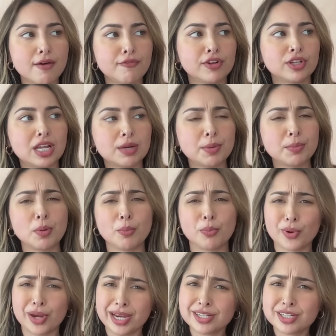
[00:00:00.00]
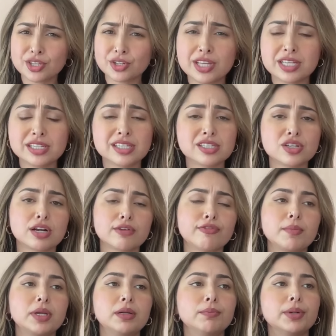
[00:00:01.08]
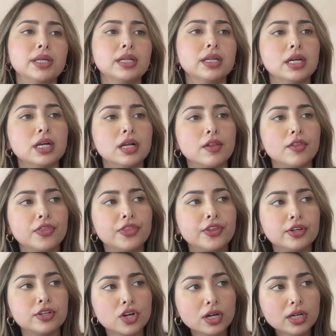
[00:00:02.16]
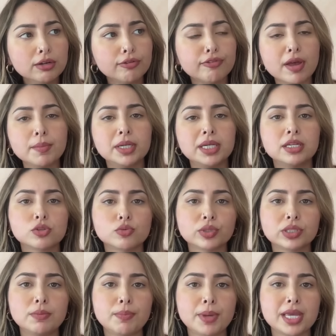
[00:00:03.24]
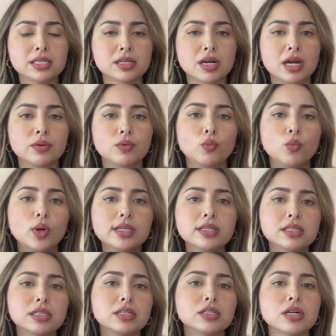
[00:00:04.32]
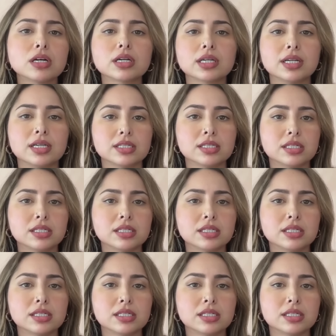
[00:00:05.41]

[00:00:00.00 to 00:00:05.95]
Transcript: And a lot of people brand their as dark feminine, but the dark feminine is really based on what is the darkness?